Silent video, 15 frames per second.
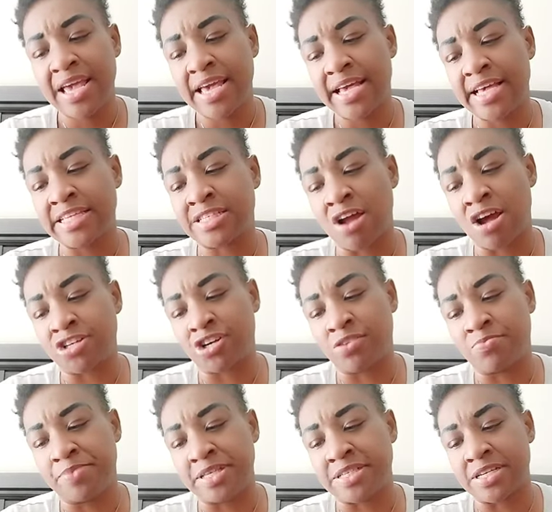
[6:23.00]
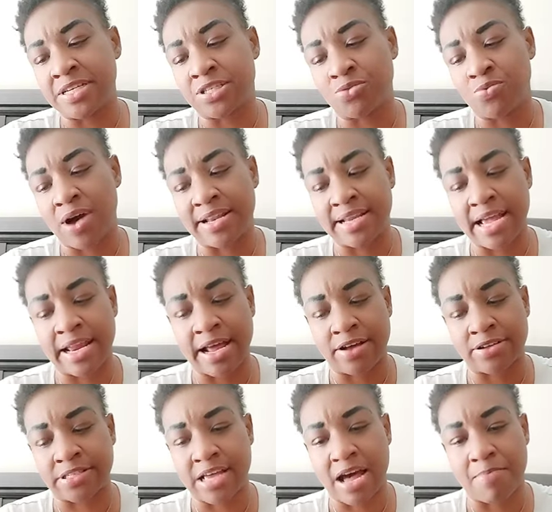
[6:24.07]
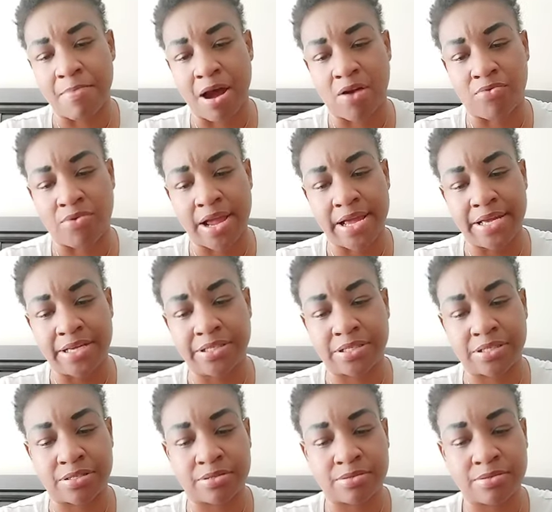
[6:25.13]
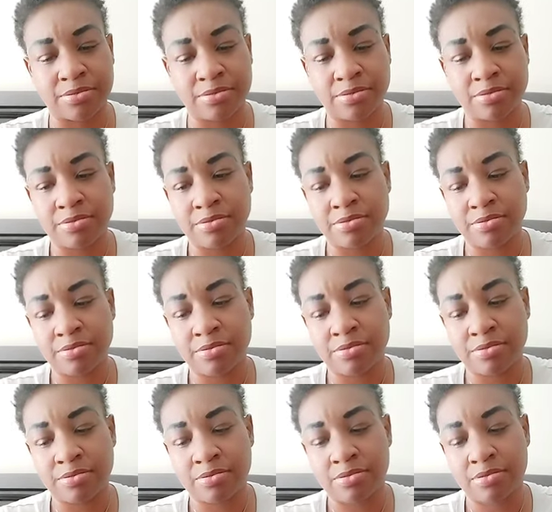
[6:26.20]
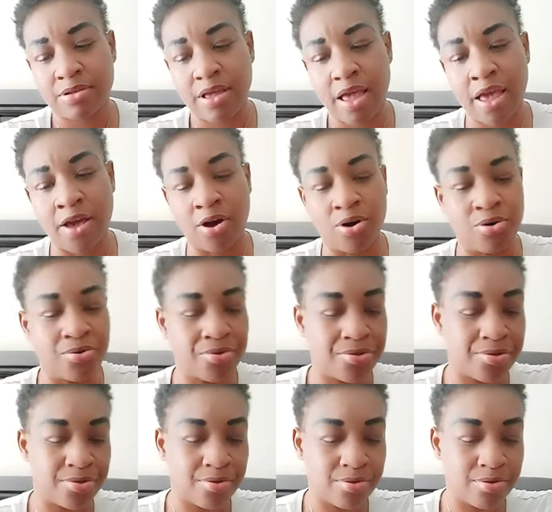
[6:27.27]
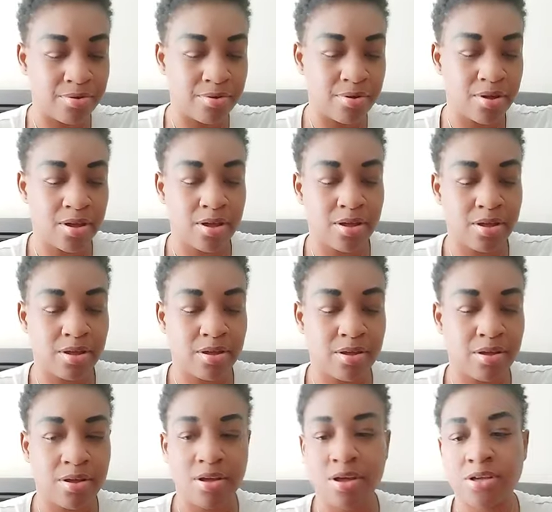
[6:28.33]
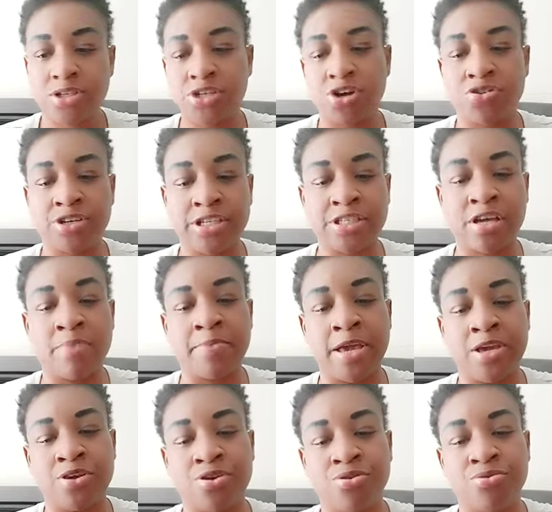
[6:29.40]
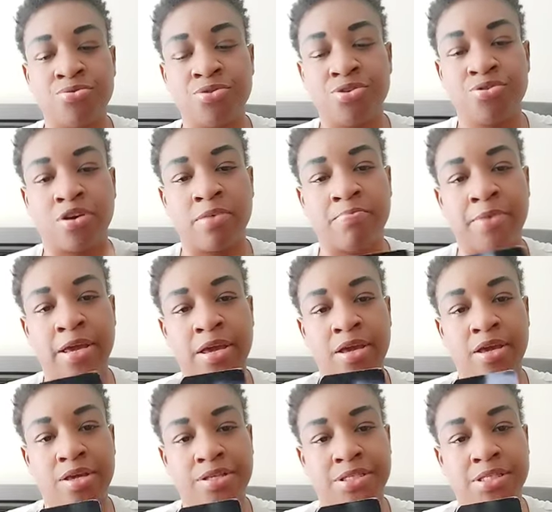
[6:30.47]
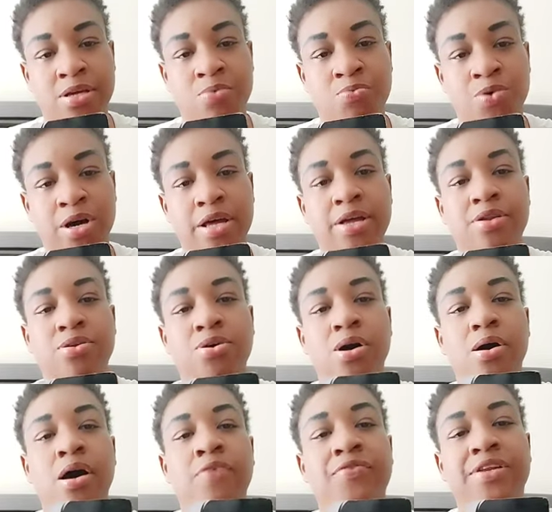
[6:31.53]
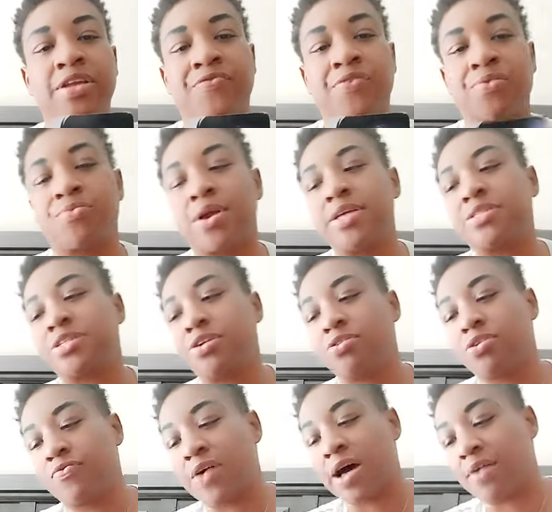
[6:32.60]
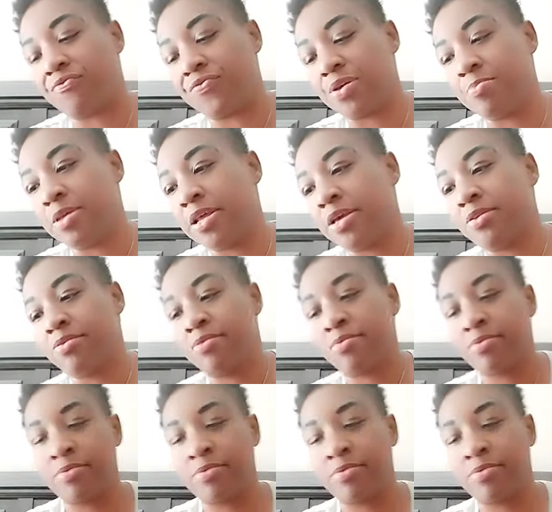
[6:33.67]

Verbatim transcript: It's not your business who I date outside my race. Health. So this could be you. You could be someone of a different race here, Divine Feminine.